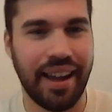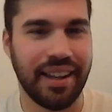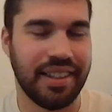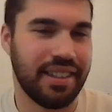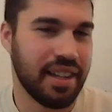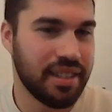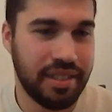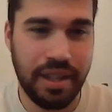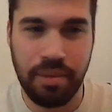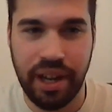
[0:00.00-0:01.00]
it doesn't
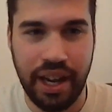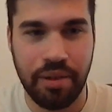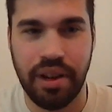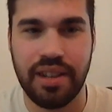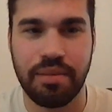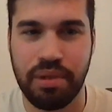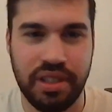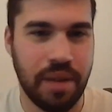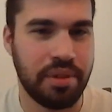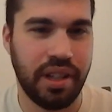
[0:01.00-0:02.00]
seem like anyone has the
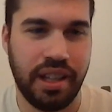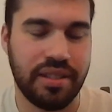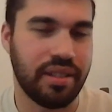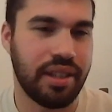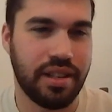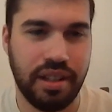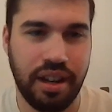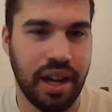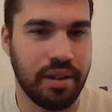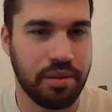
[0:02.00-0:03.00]
perception that's that's going
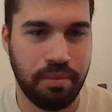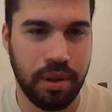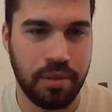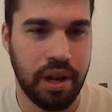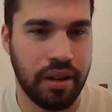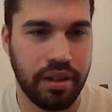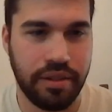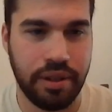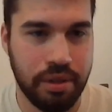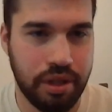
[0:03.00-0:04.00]
to get much better in the
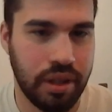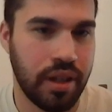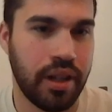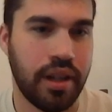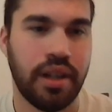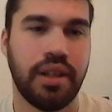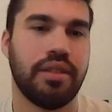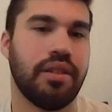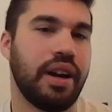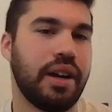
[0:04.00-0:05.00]
future,
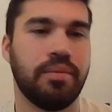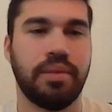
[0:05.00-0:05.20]
right?